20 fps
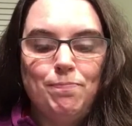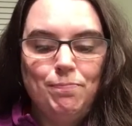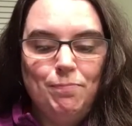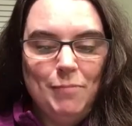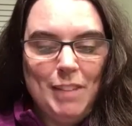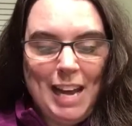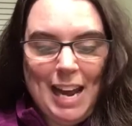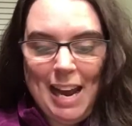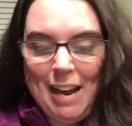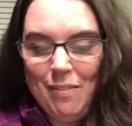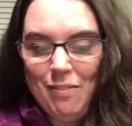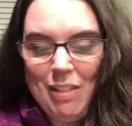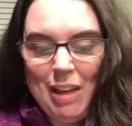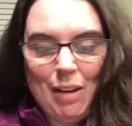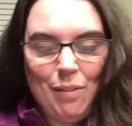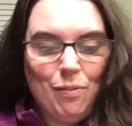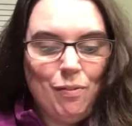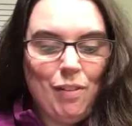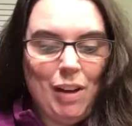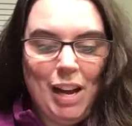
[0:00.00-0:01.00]
have
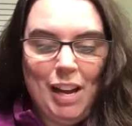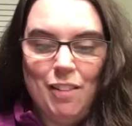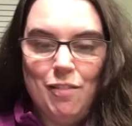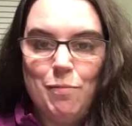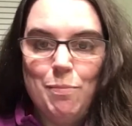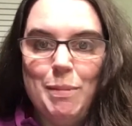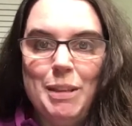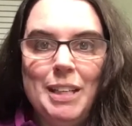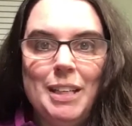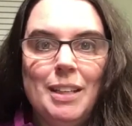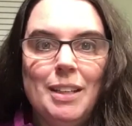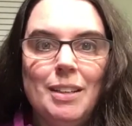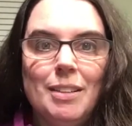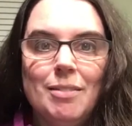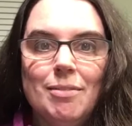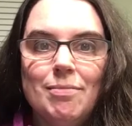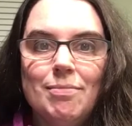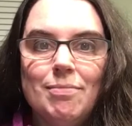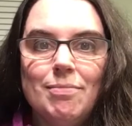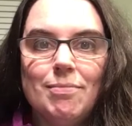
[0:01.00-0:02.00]
that five minute
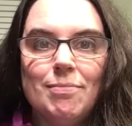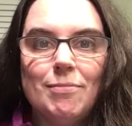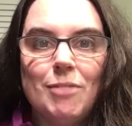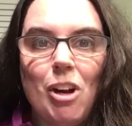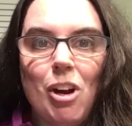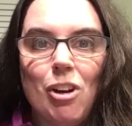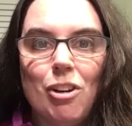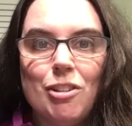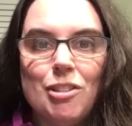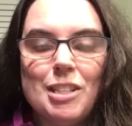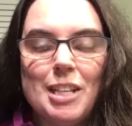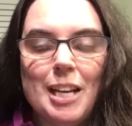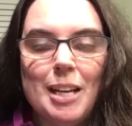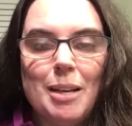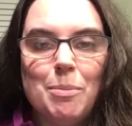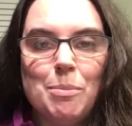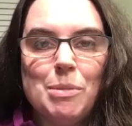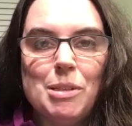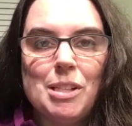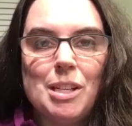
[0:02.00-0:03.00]
hard
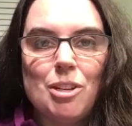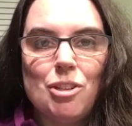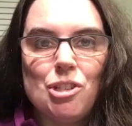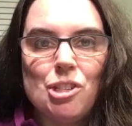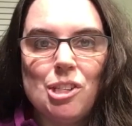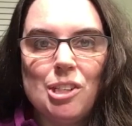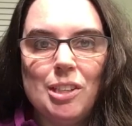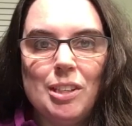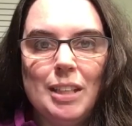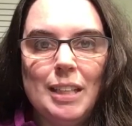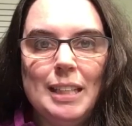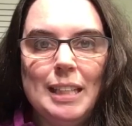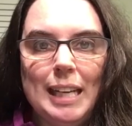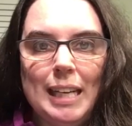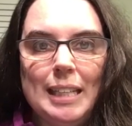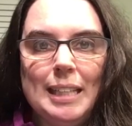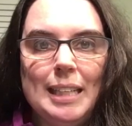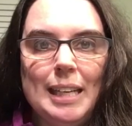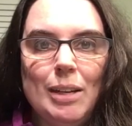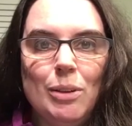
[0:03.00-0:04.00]
time session and
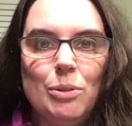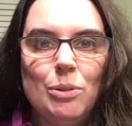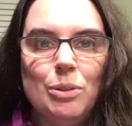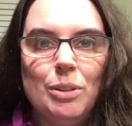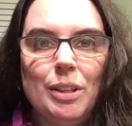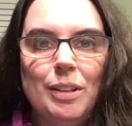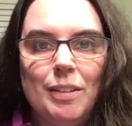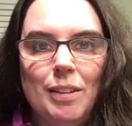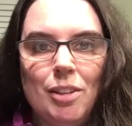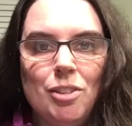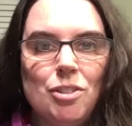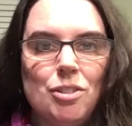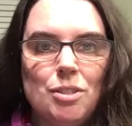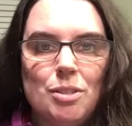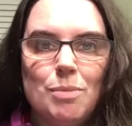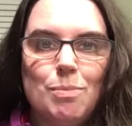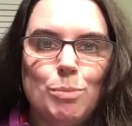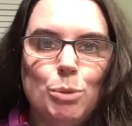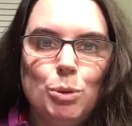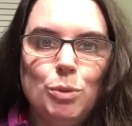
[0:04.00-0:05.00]
get it out, and then
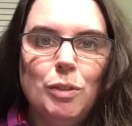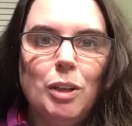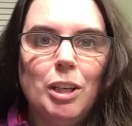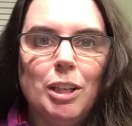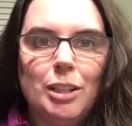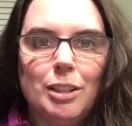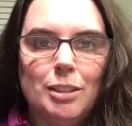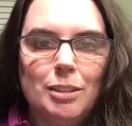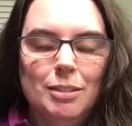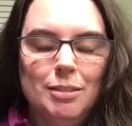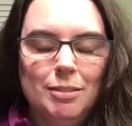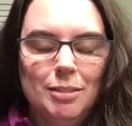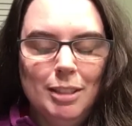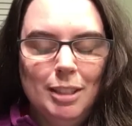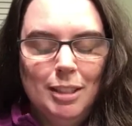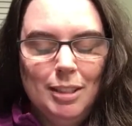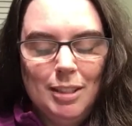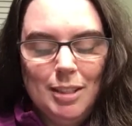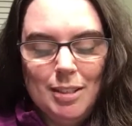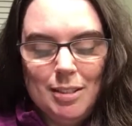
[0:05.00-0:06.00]
just move on
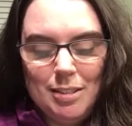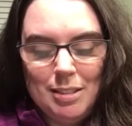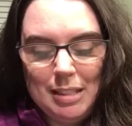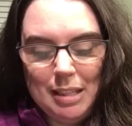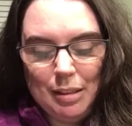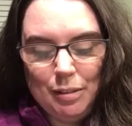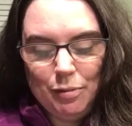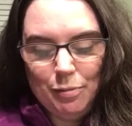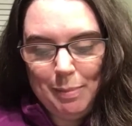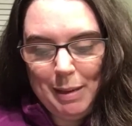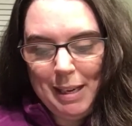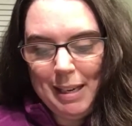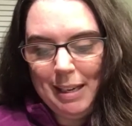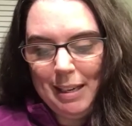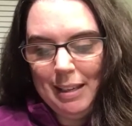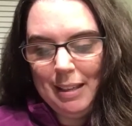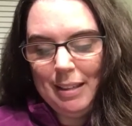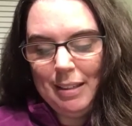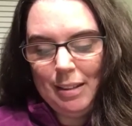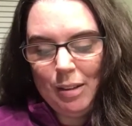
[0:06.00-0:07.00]
instead of
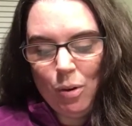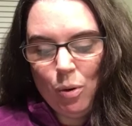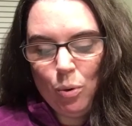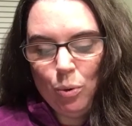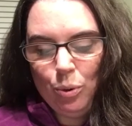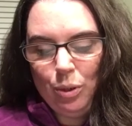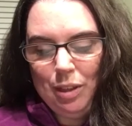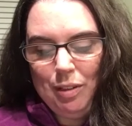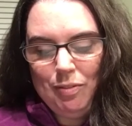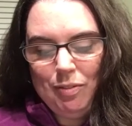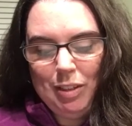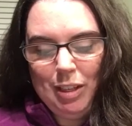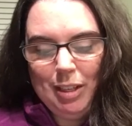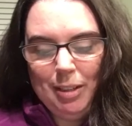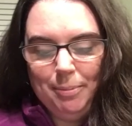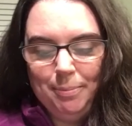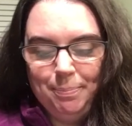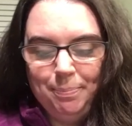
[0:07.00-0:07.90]
making it the whole evening.